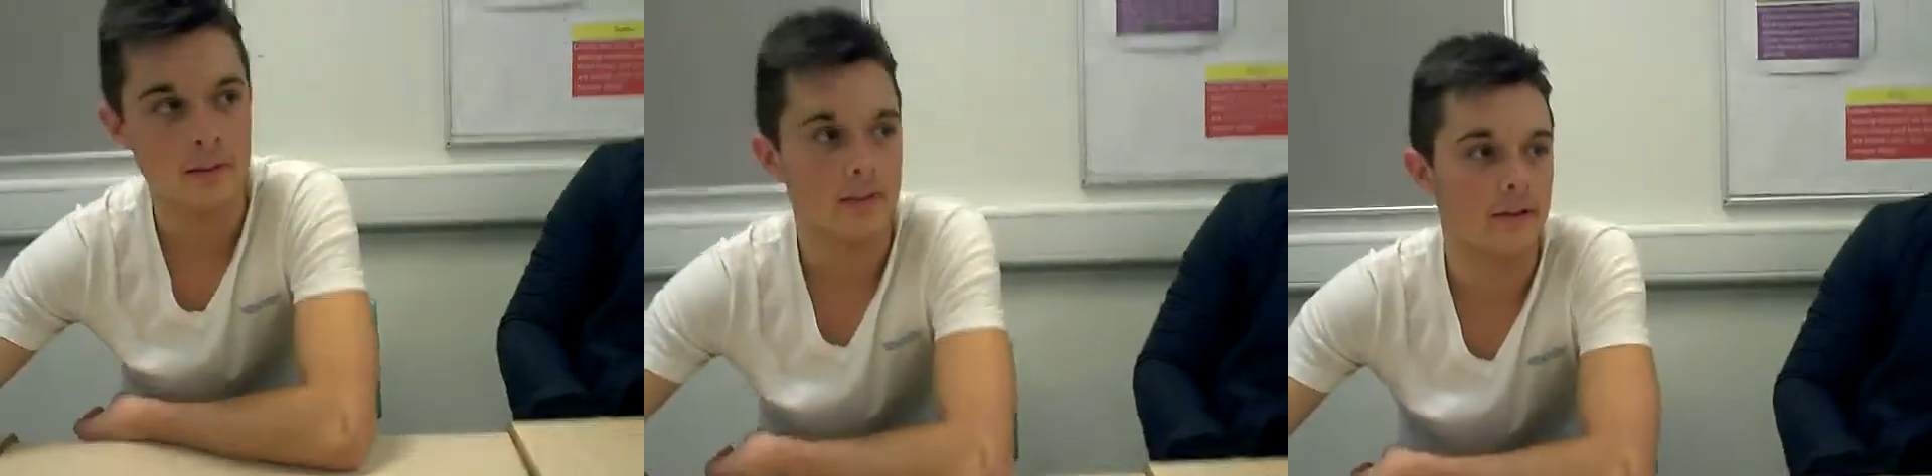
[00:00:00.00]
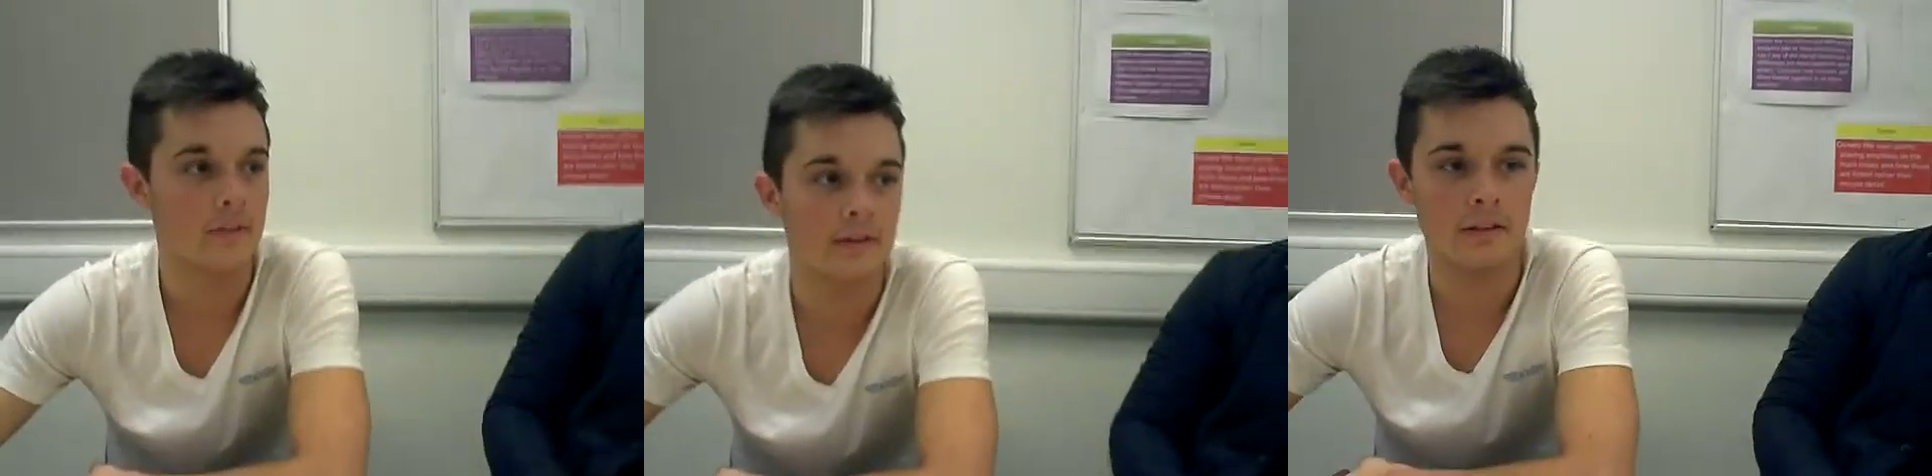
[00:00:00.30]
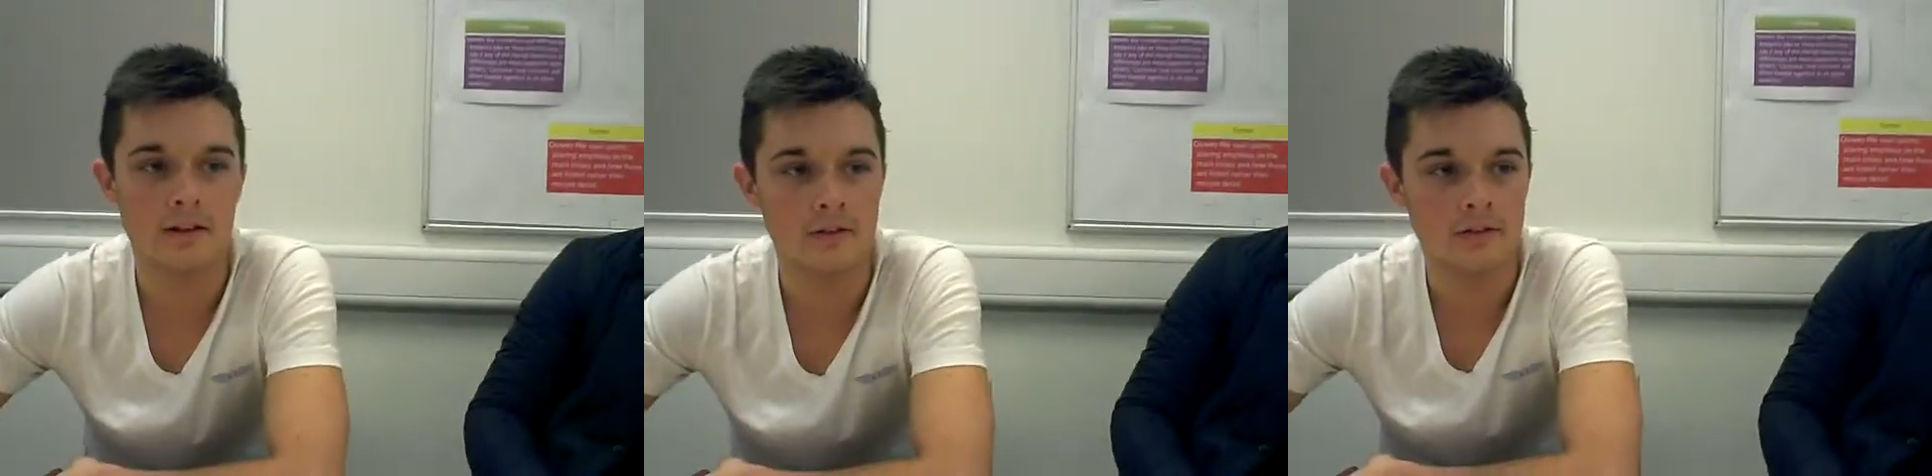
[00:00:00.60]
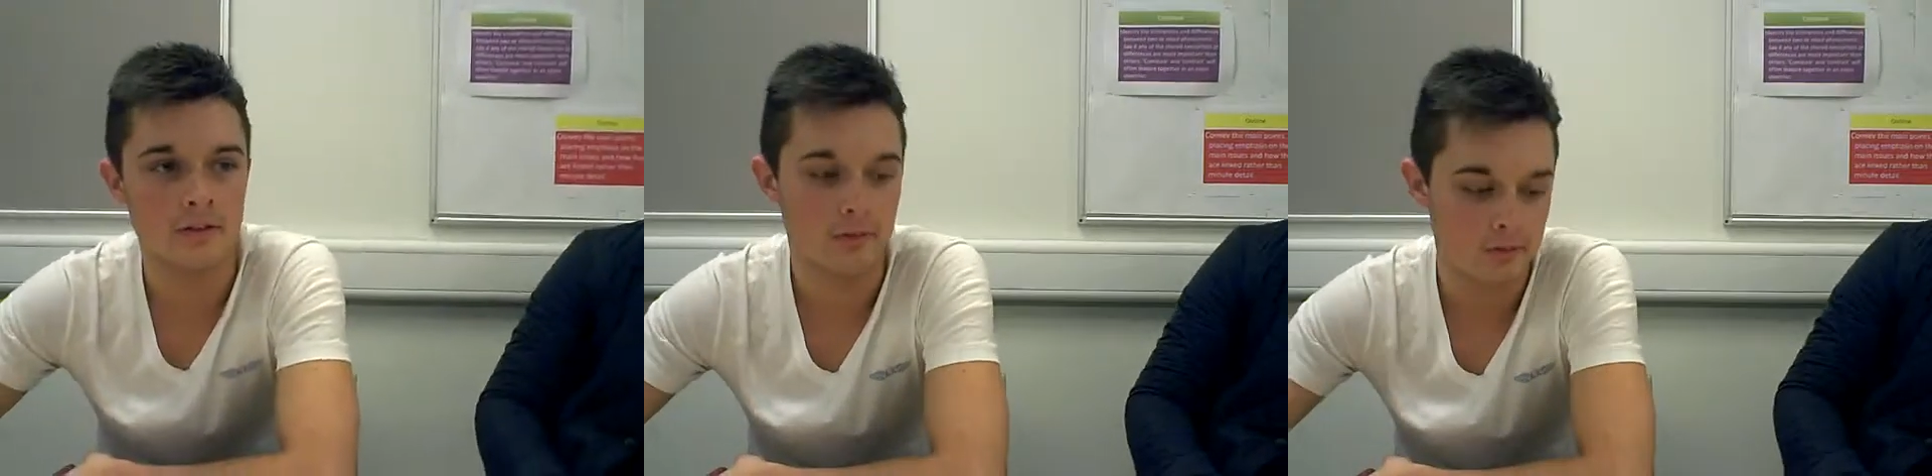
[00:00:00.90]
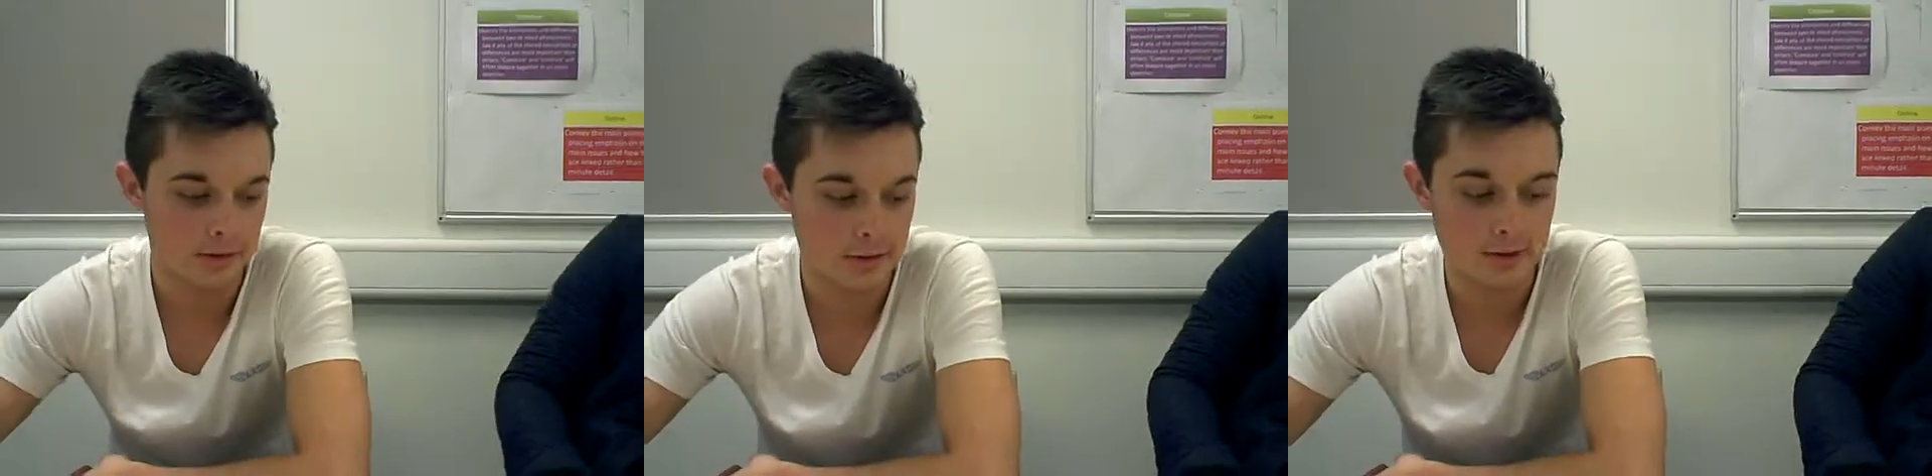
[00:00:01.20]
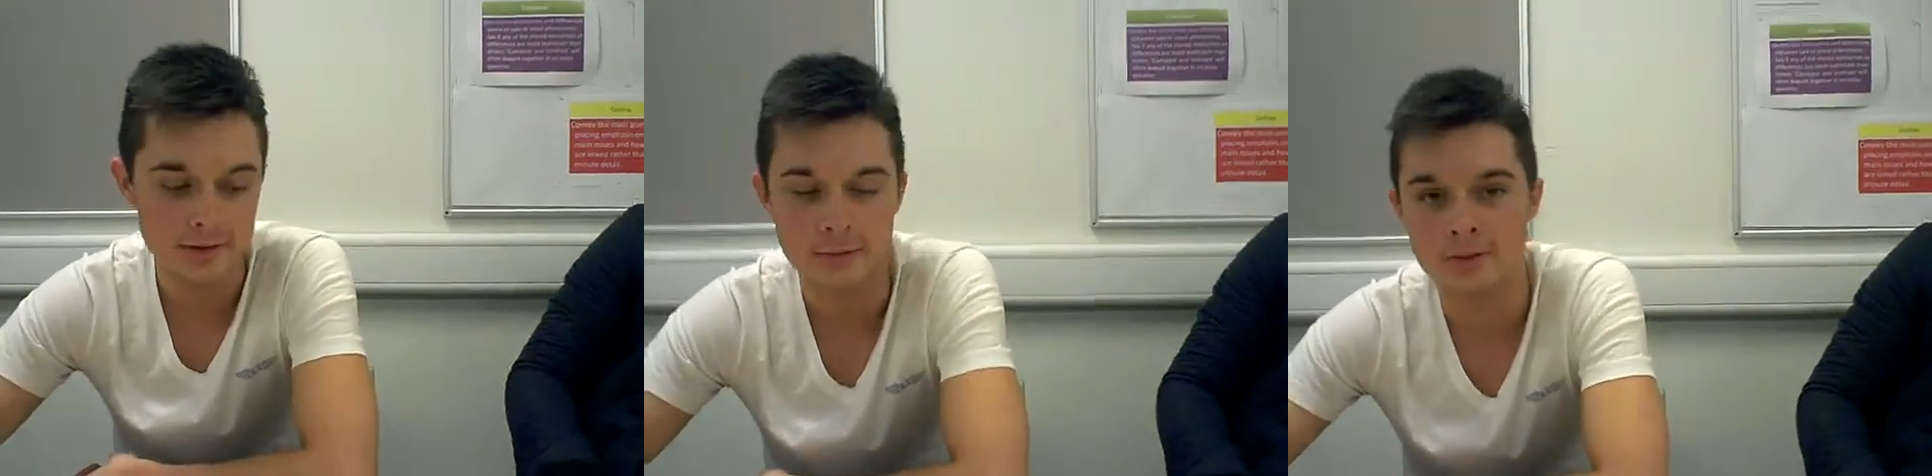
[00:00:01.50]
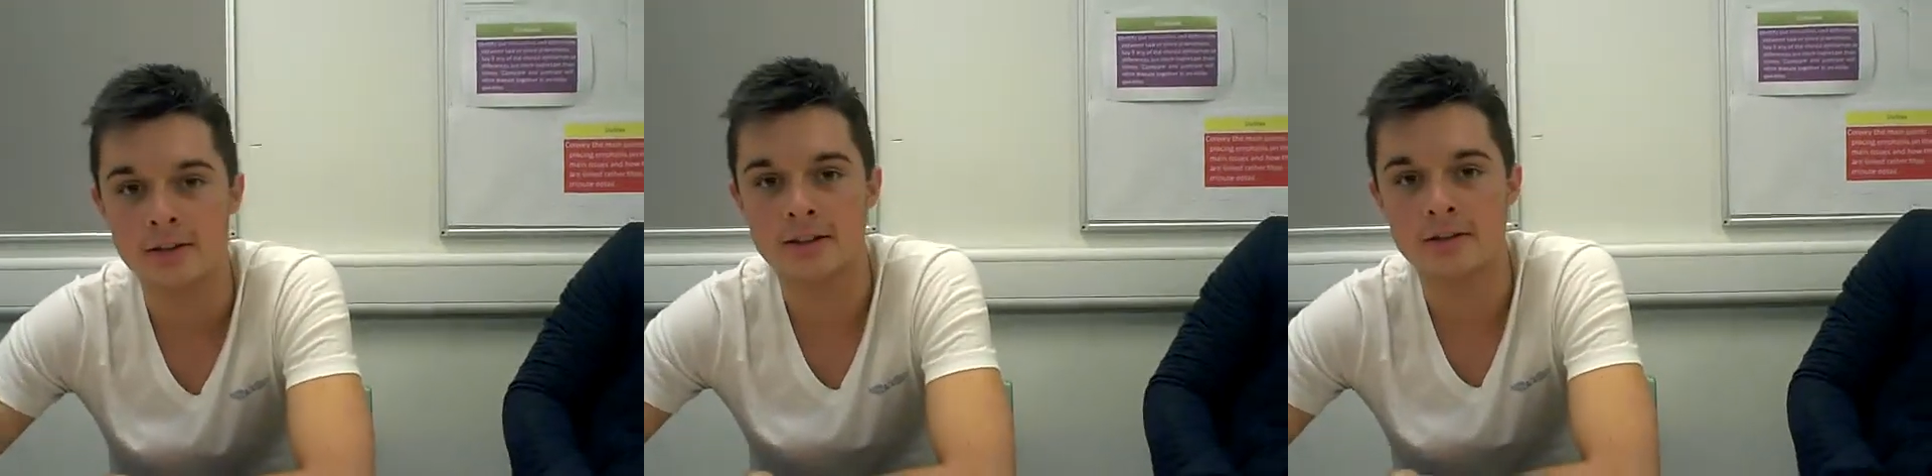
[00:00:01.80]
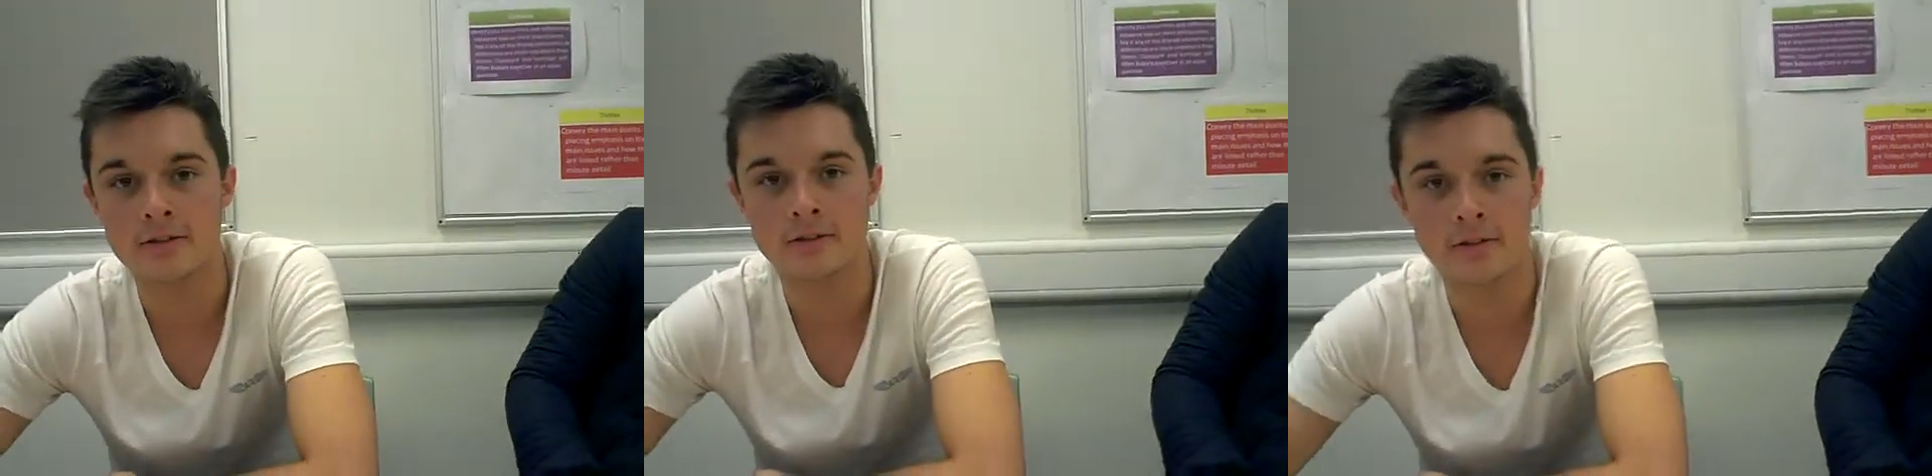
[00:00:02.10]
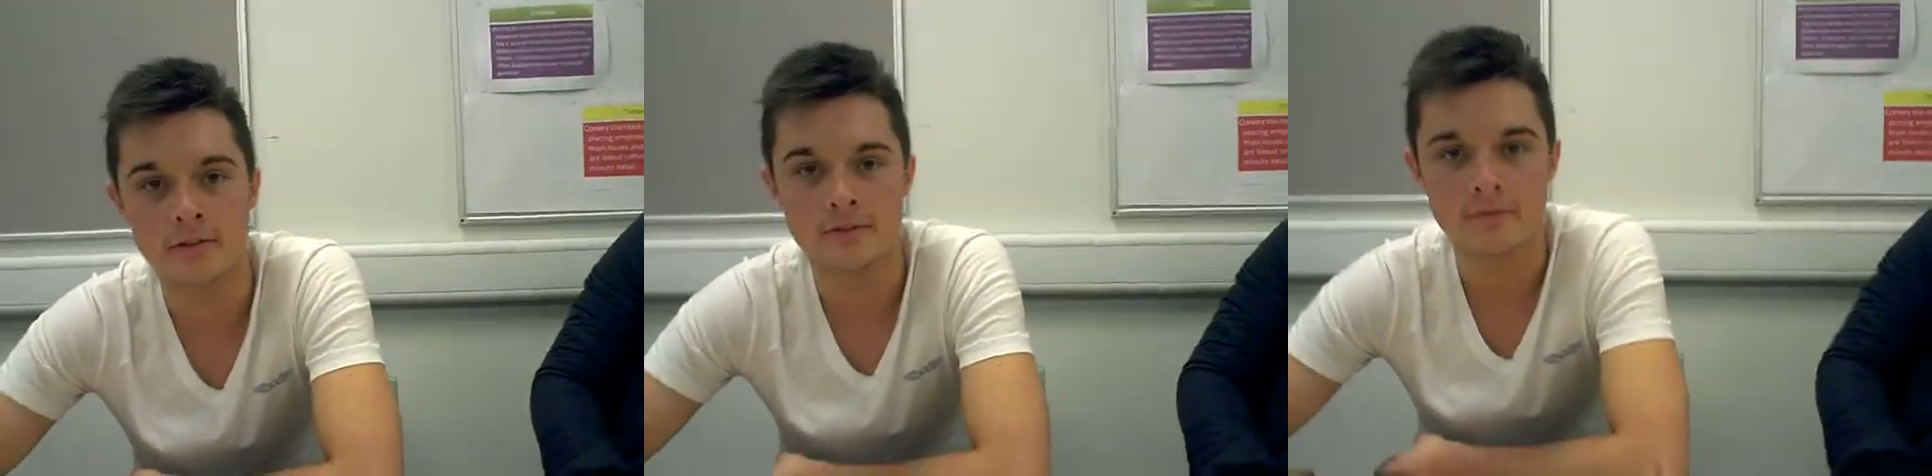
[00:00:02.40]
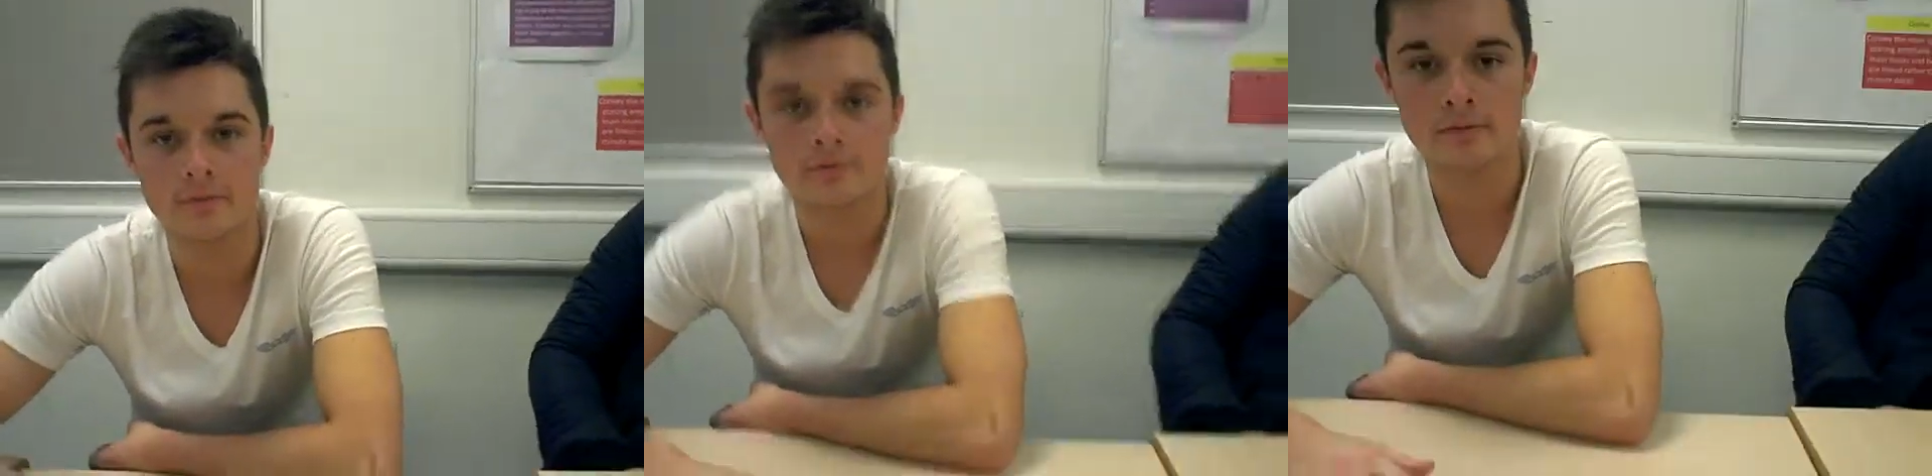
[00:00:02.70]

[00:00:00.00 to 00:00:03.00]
and then like go on resistance machines and stuff like that.